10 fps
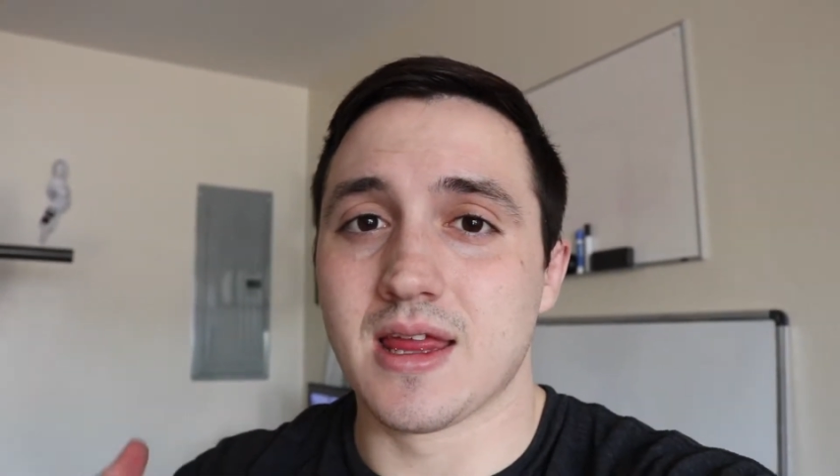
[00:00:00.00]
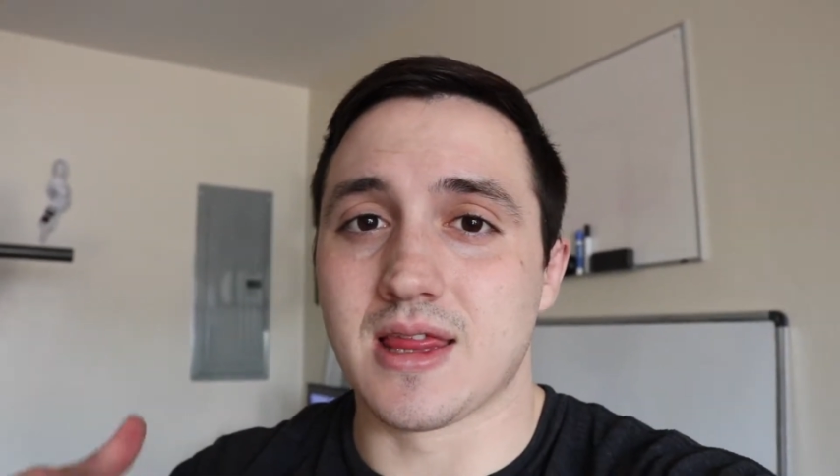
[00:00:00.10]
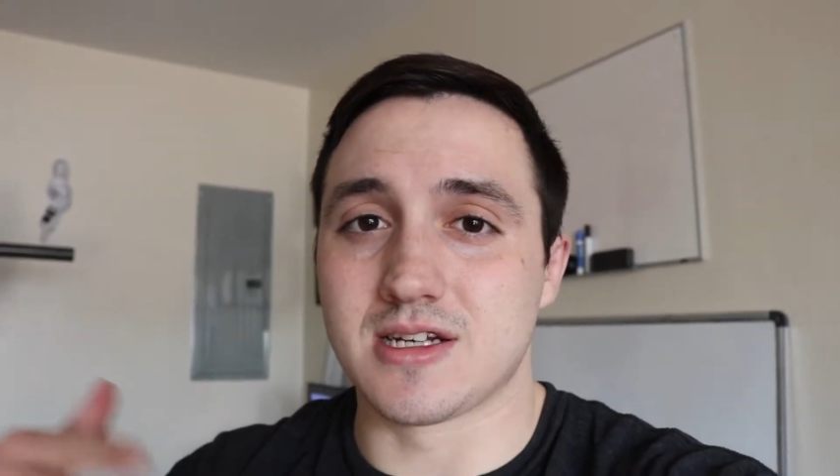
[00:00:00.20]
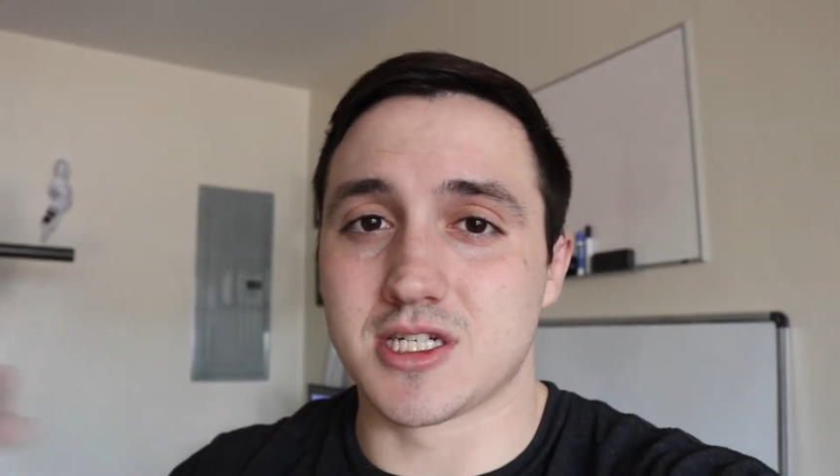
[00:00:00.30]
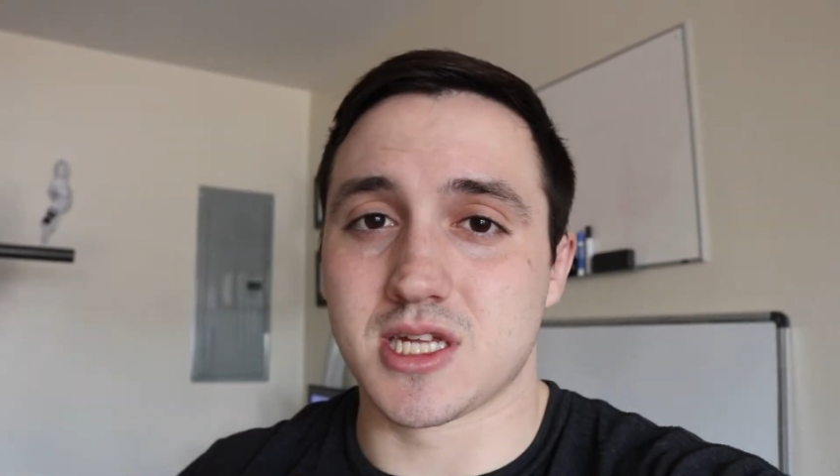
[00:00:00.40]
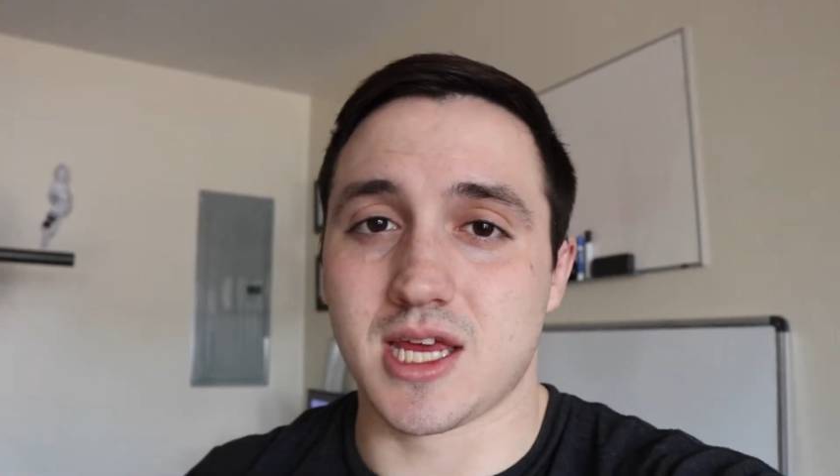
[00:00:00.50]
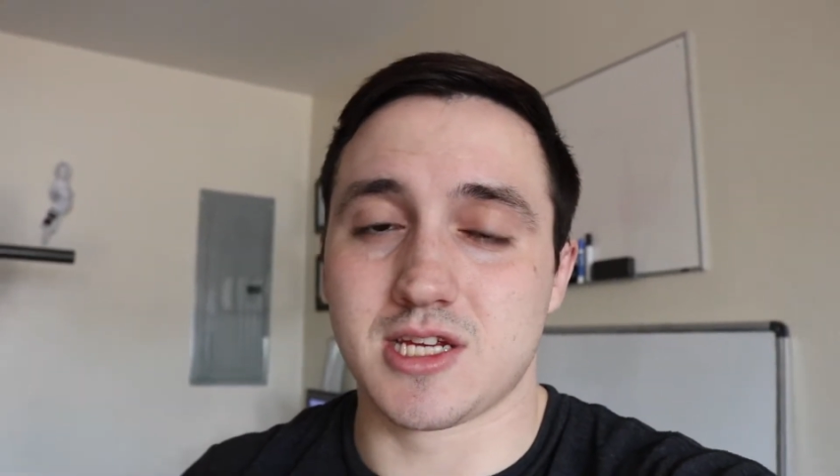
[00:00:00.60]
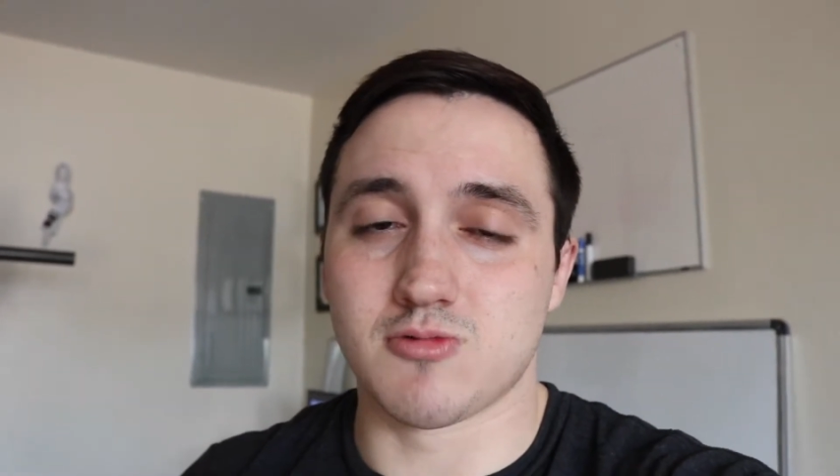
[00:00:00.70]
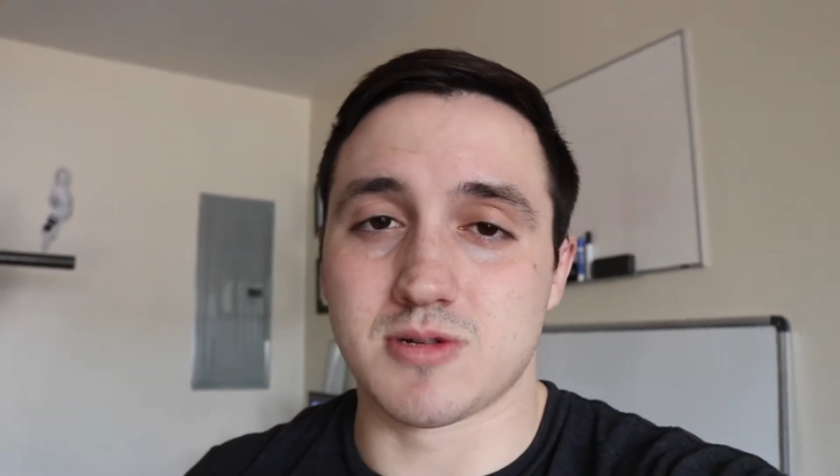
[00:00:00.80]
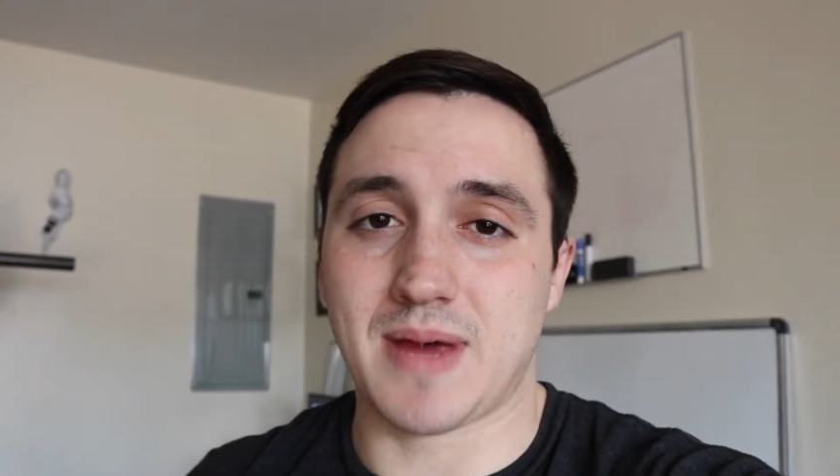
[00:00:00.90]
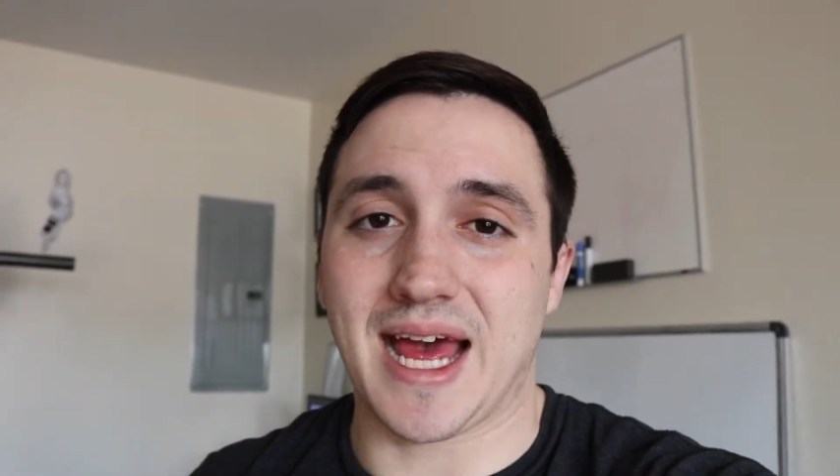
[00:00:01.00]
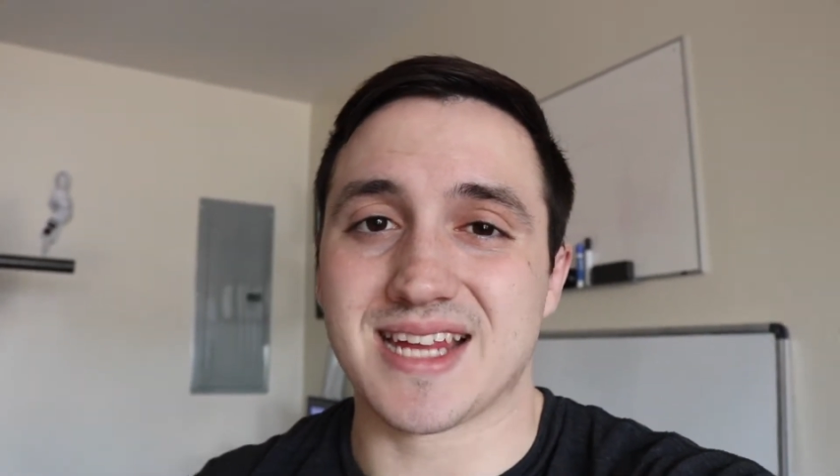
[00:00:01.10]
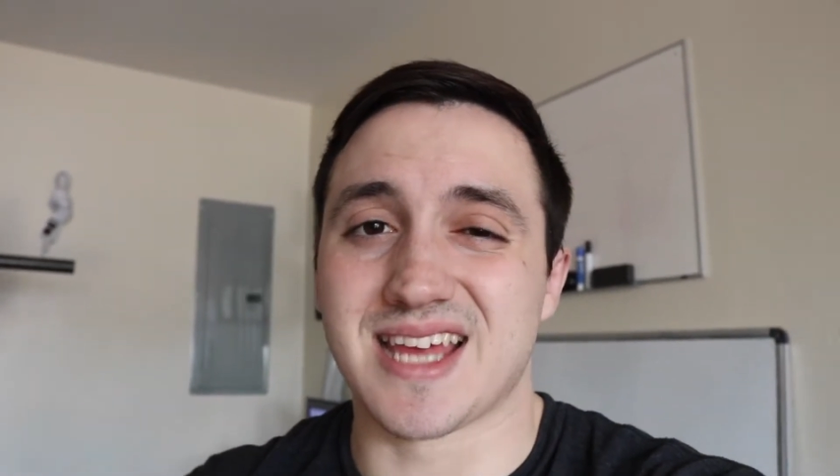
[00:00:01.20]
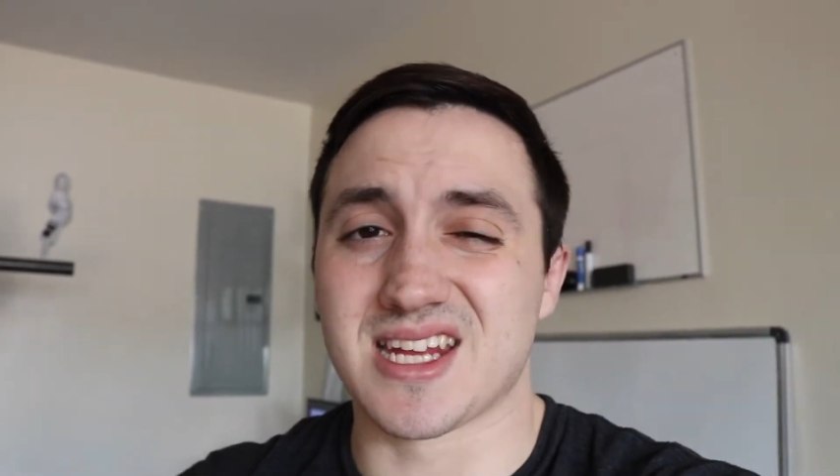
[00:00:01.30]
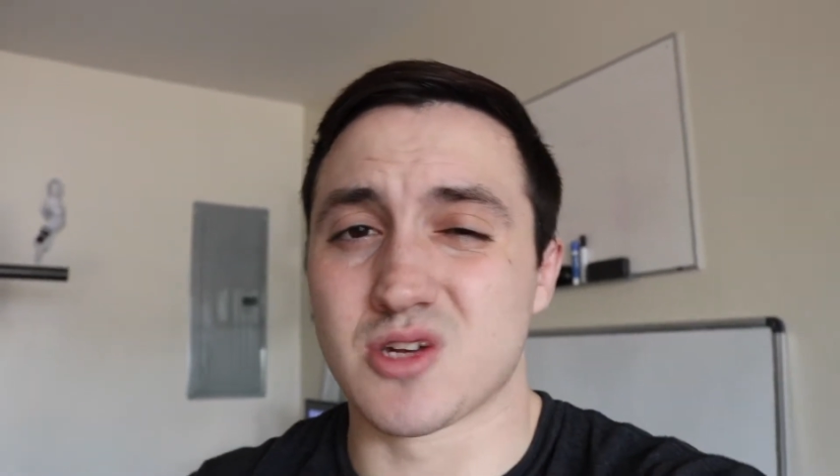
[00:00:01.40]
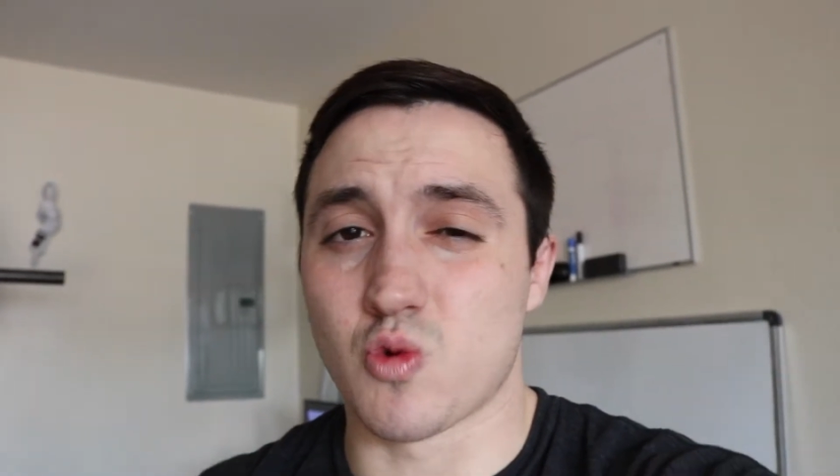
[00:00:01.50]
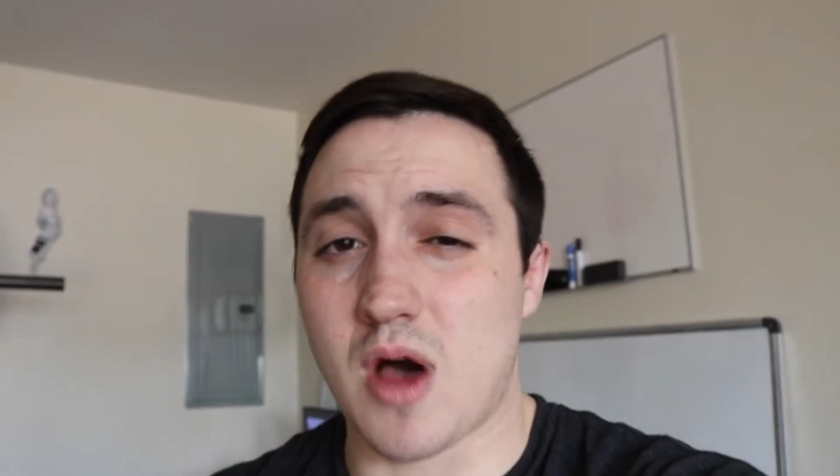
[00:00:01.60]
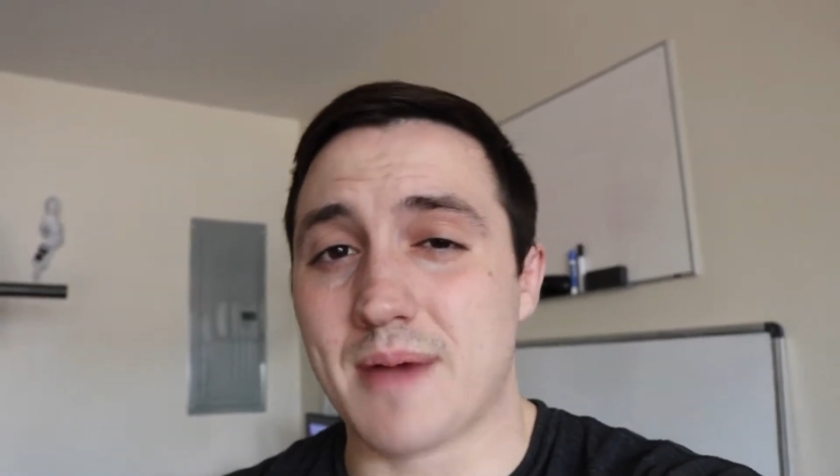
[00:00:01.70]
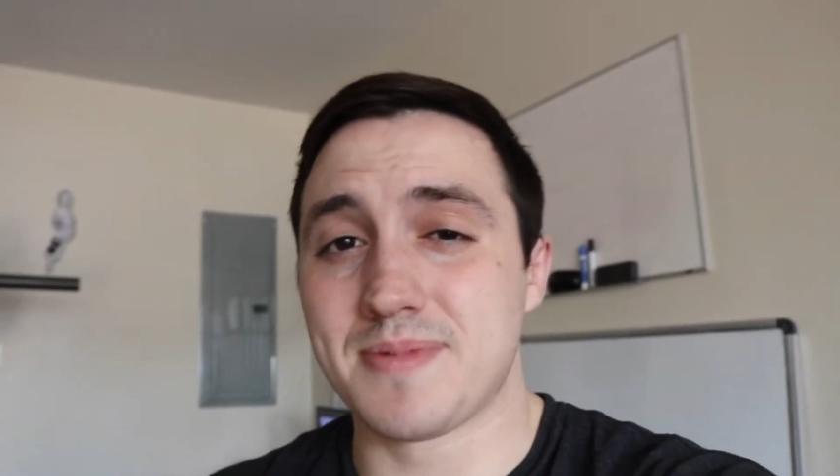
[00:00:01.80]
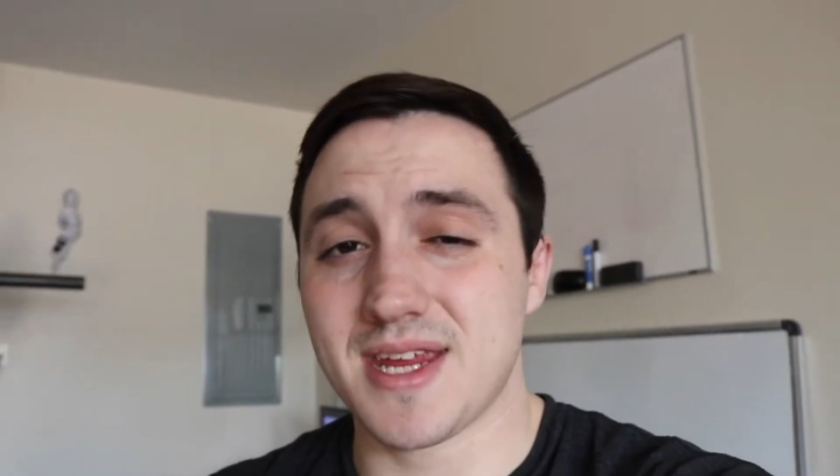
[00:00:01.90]
legislation was passed that
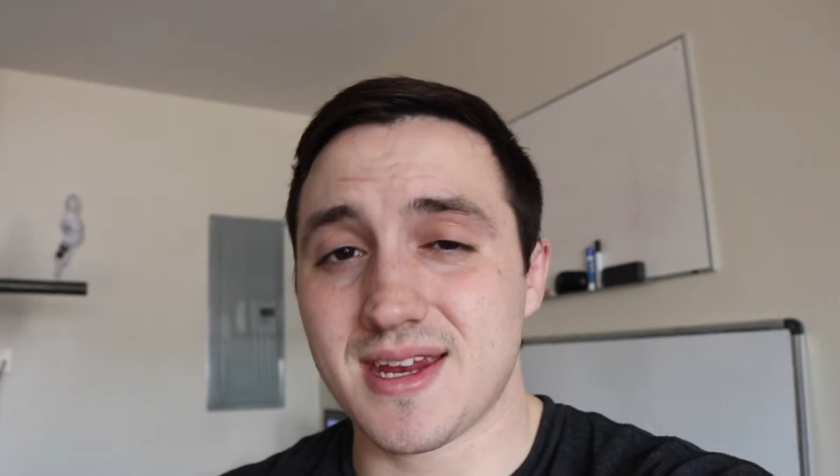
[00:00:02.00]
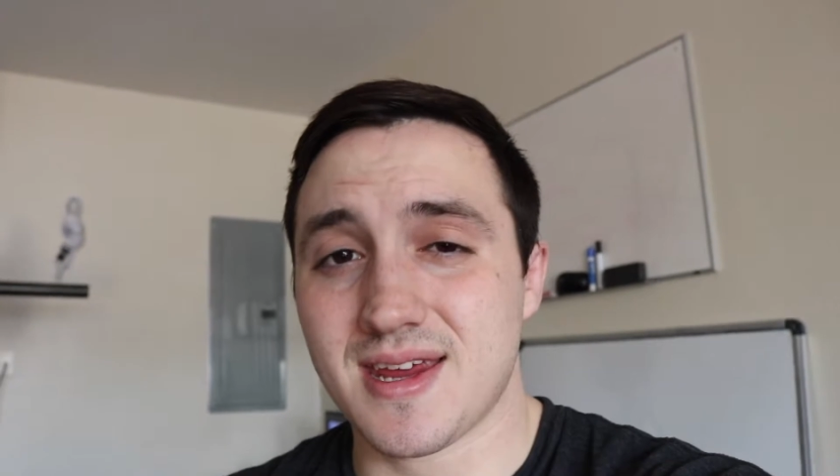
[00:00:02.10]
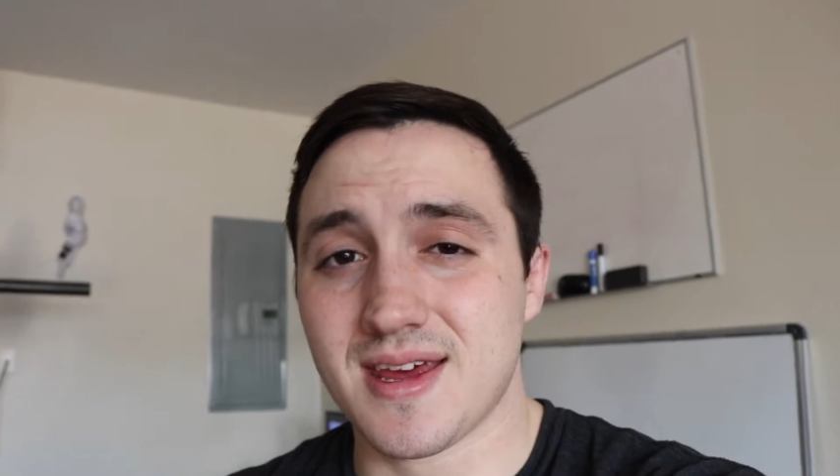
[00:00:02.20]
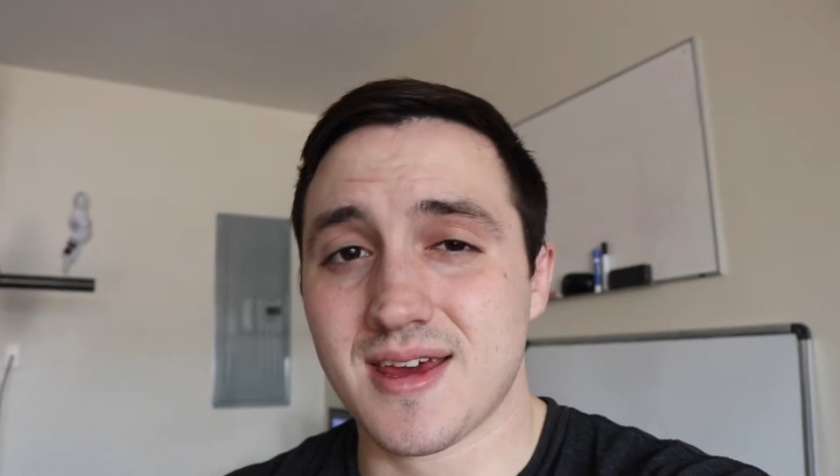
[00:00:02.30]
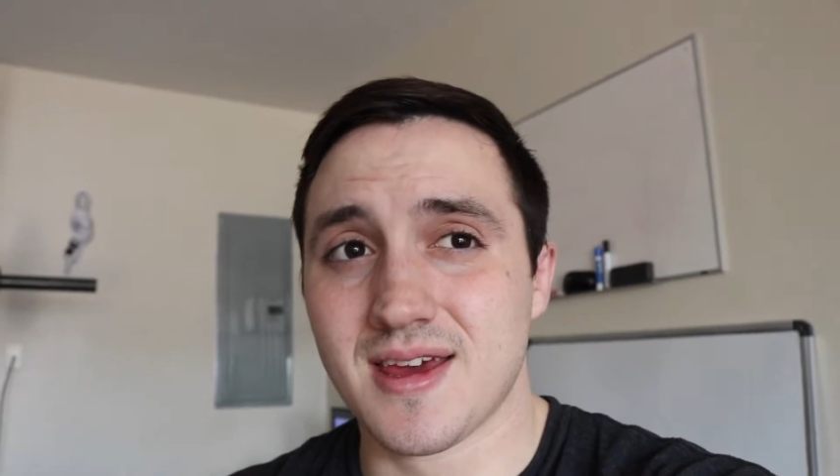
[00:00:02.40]
swapped it